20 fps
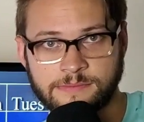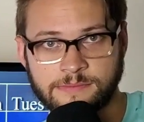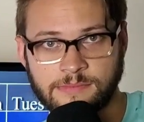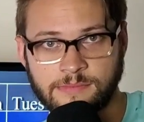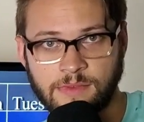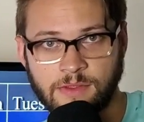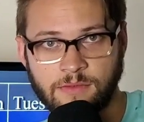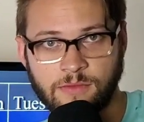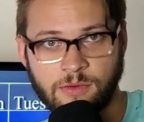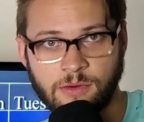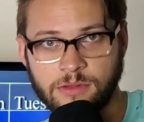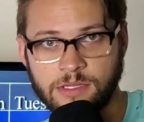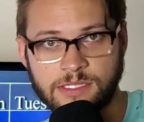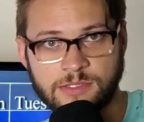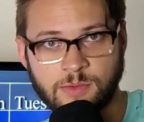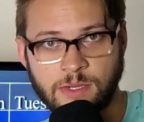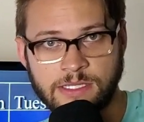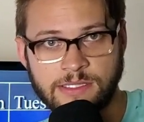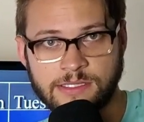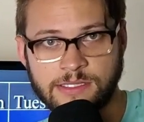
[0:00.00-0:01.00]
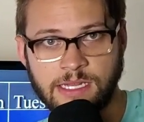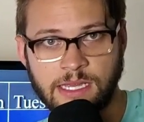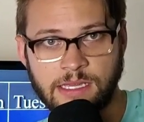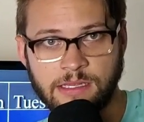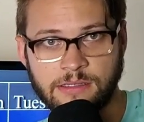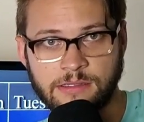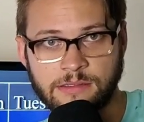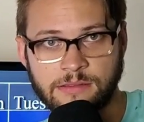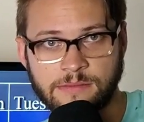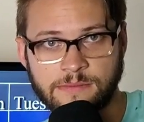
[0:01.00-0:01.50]
for this Wednesday.
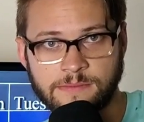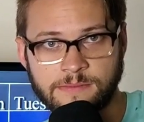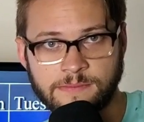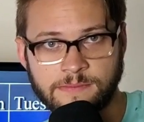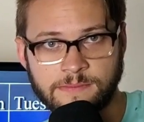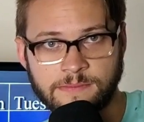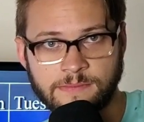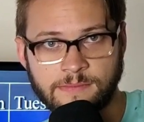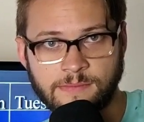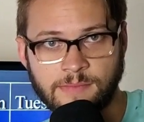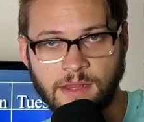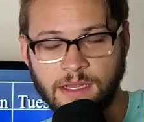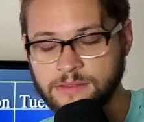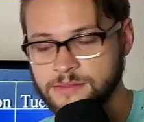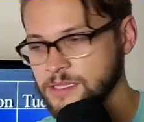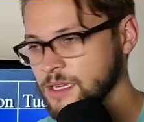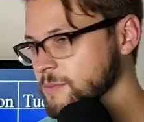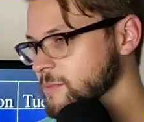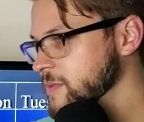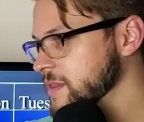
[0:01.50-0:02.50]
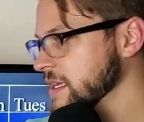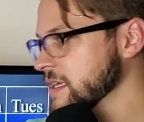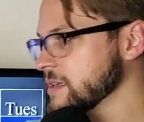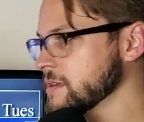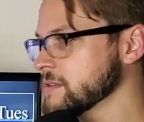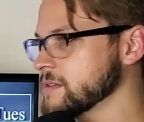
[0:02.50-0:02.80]
Something